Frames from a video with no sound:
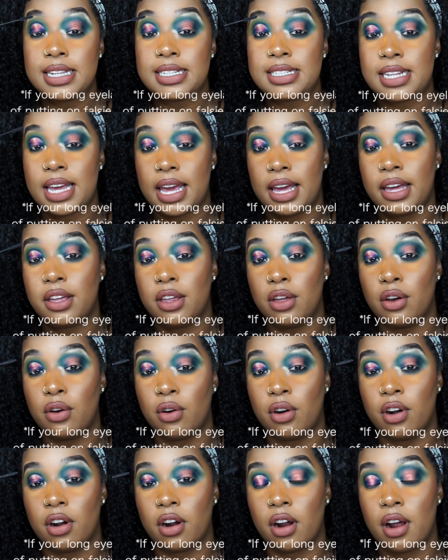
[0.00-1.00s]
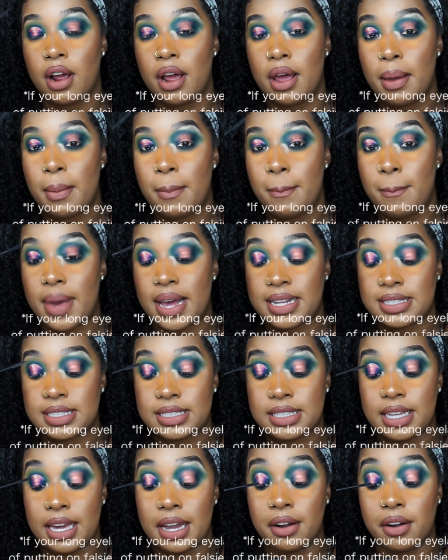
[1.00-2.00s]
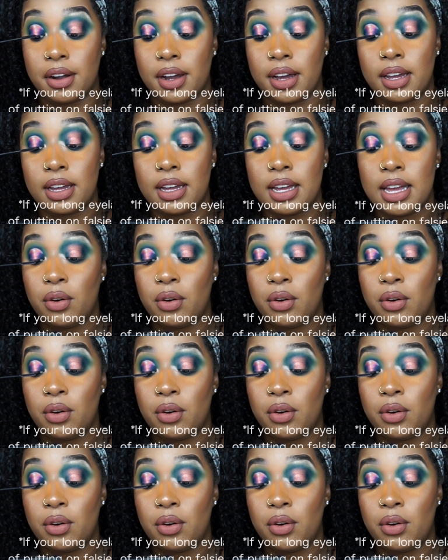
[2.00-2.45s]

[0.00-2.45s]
take your mascara.